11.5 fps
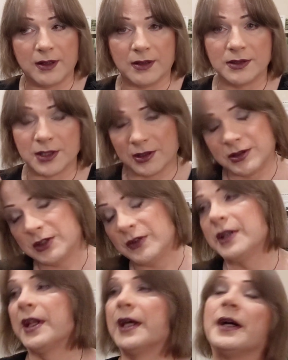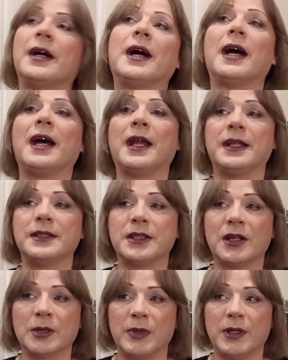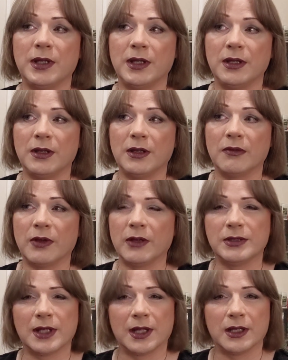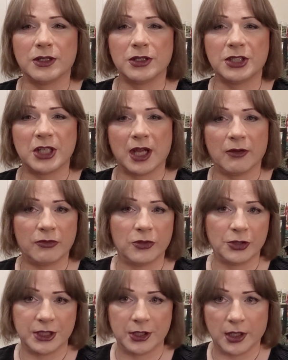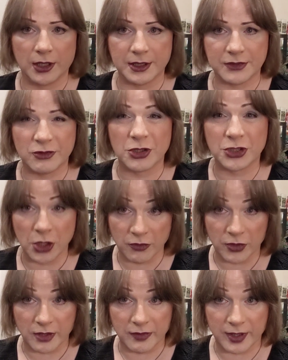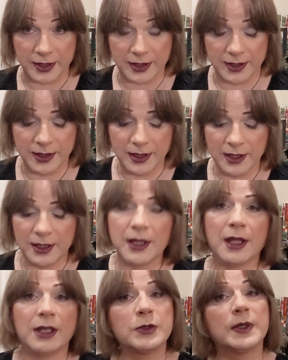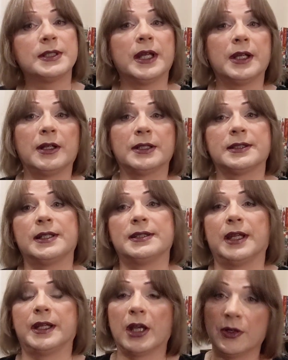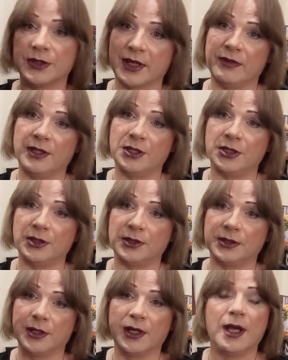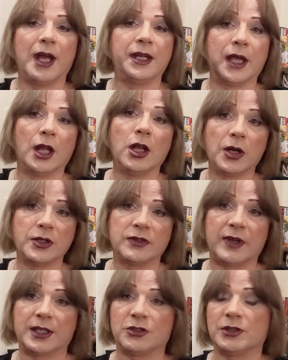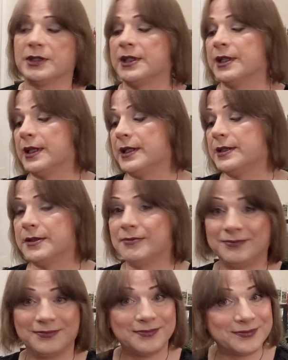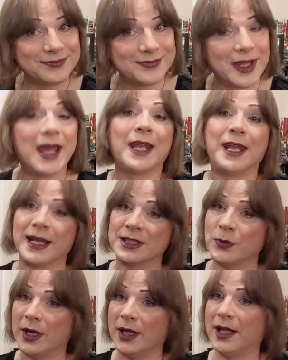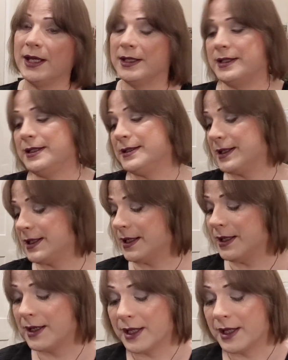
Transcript: So just think of that, and it's going to be, I think it's like just shy of $40 for a soft cover. $29.99. You get all 7 issues, and you get loads of extras in this. That's why I like DC.